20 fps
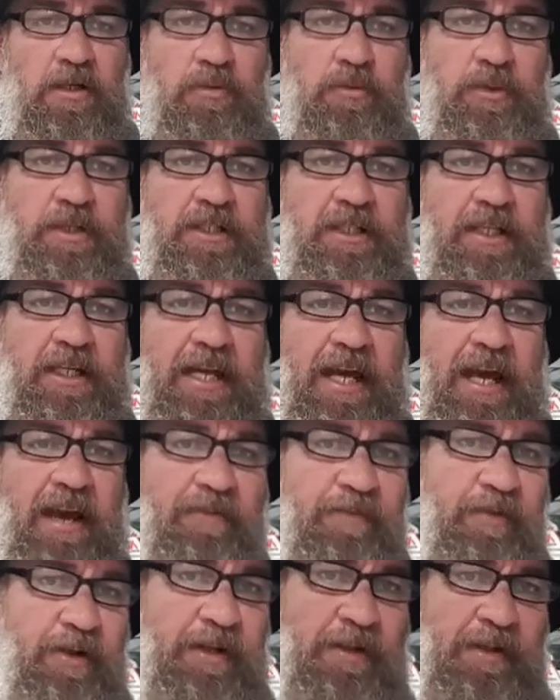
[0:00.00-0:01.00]
We did
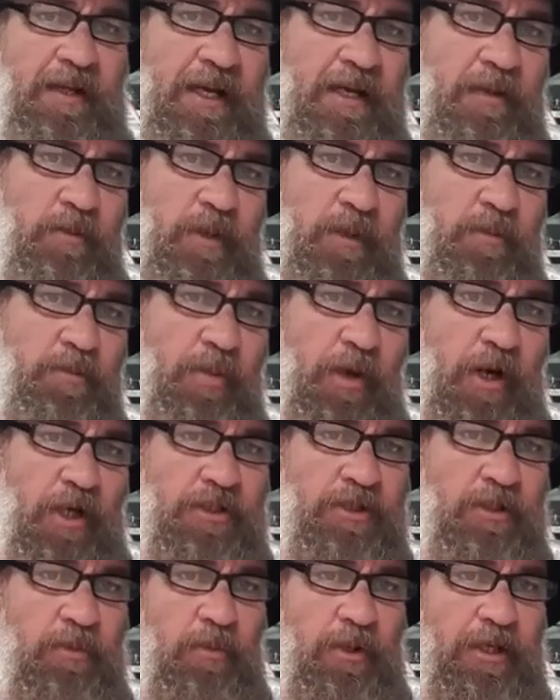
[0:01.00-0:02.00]
everything we
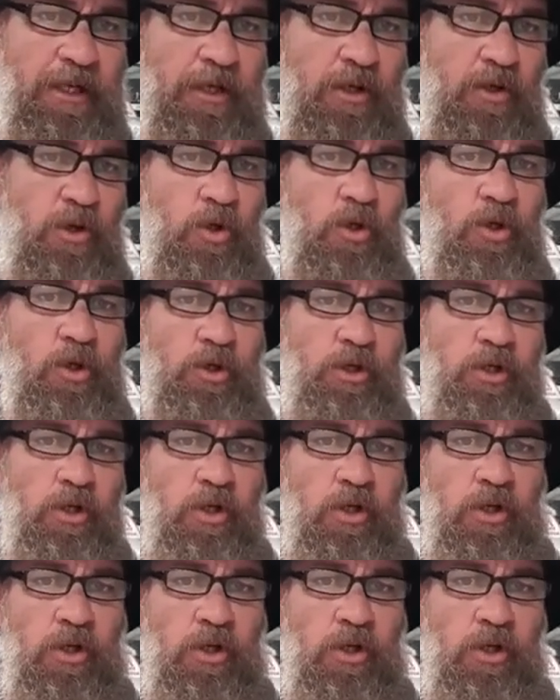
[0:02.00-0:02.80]
possibly could